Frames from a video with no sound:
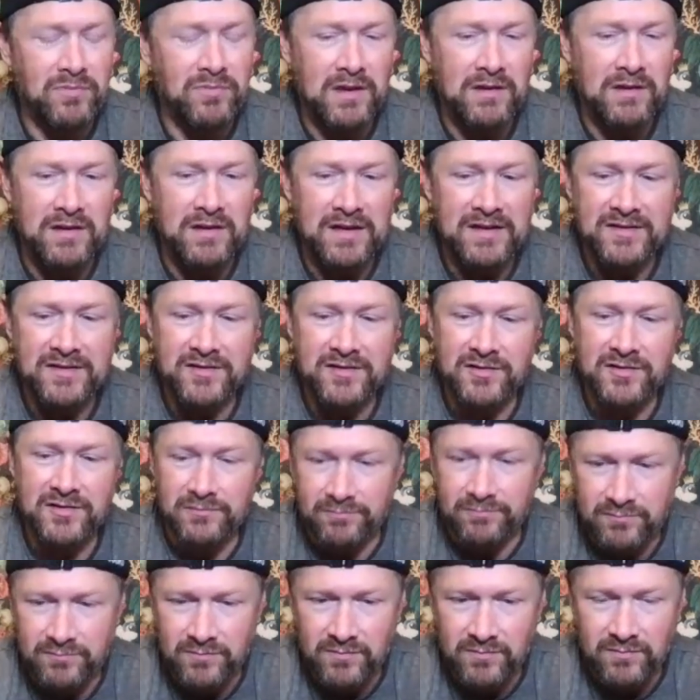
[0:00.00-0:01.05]
this
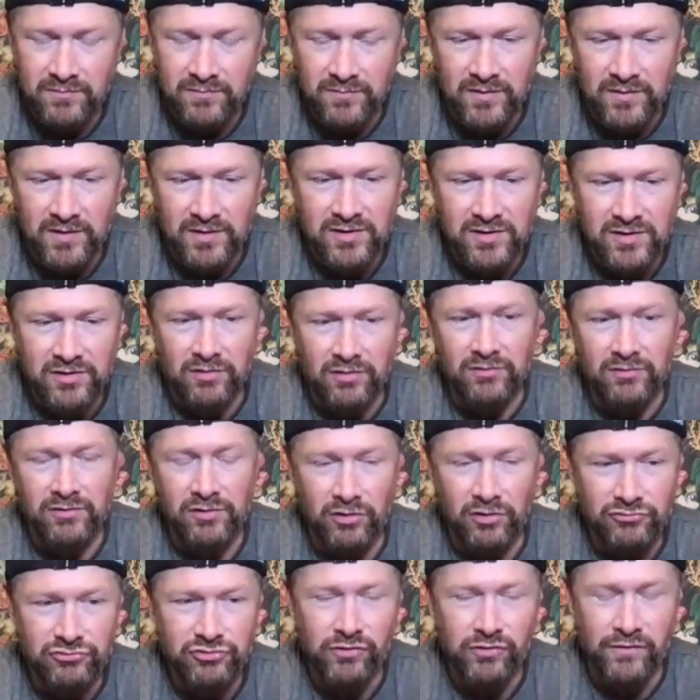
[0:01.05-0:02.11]

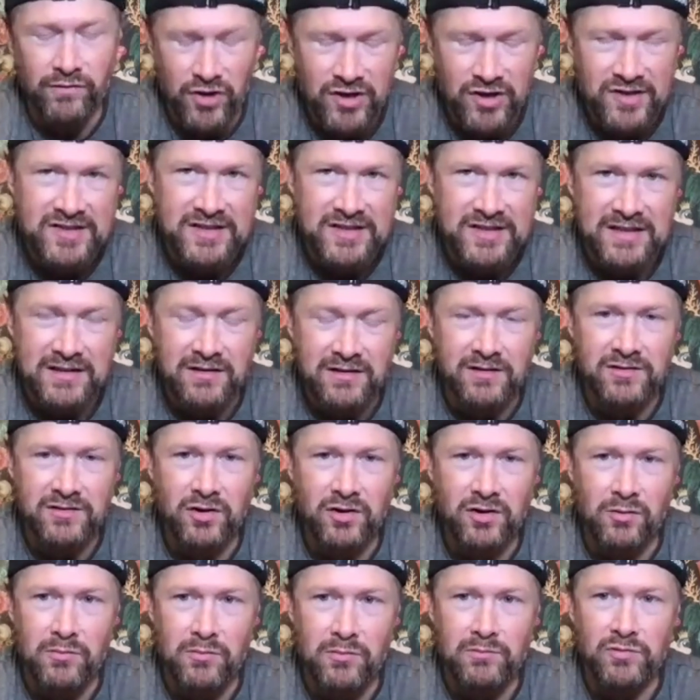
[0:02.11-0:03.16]
controversy that's
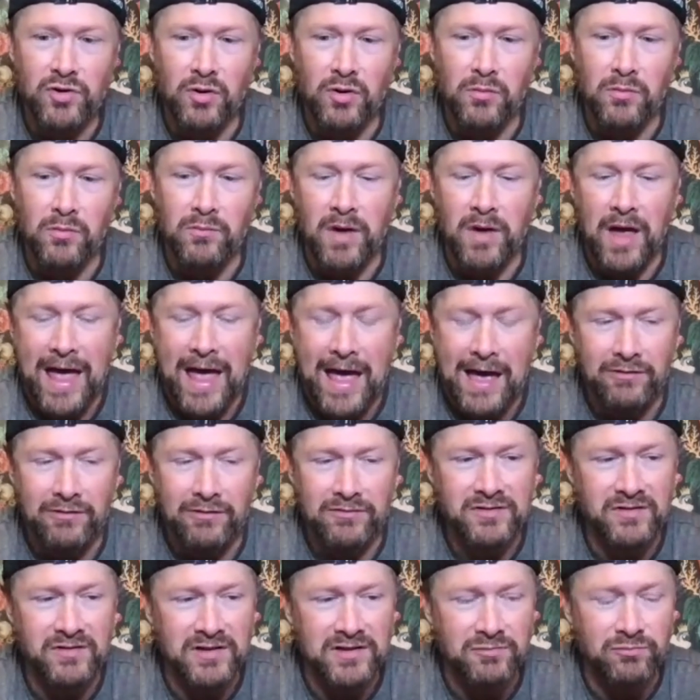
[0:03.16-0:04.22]
come
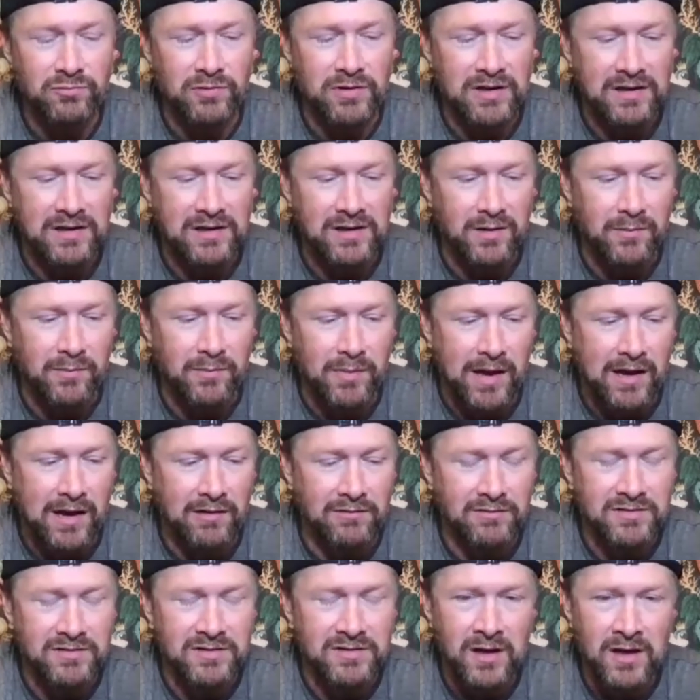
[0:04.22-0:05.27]
out this week
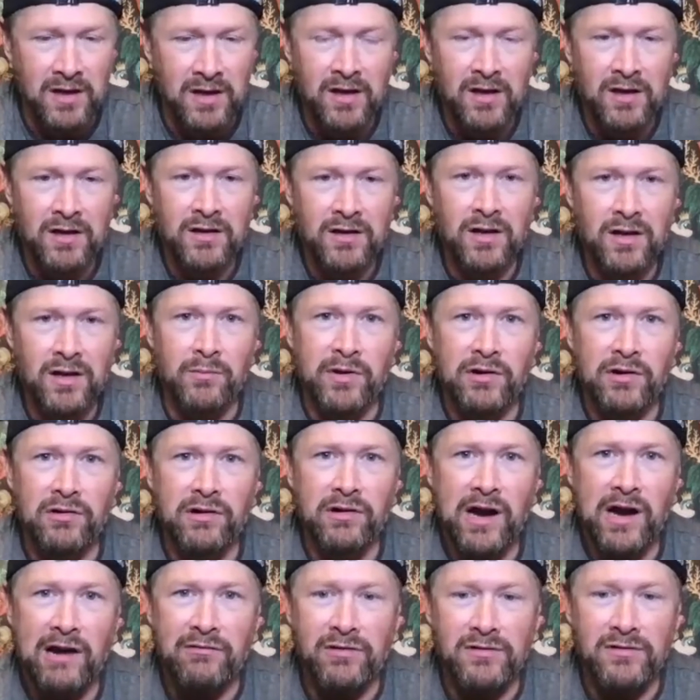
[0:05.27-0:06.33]
about Camille
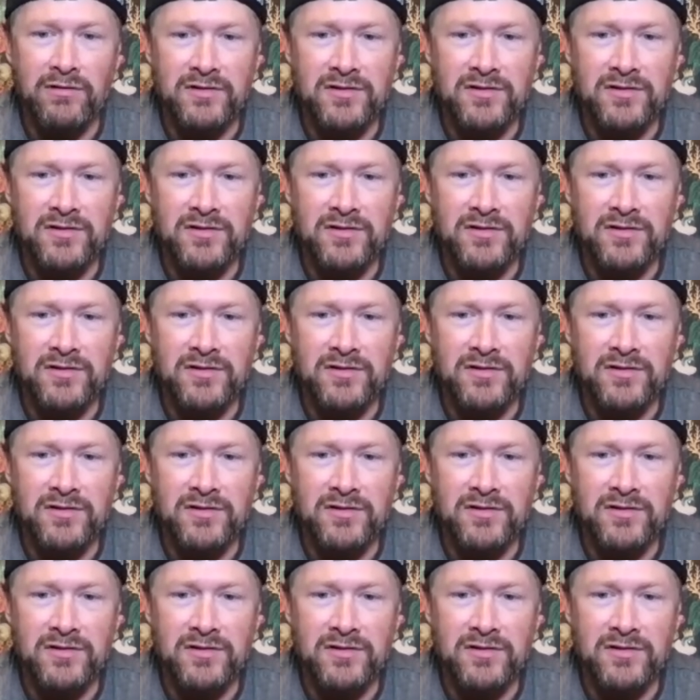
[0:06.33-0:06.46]
Herron.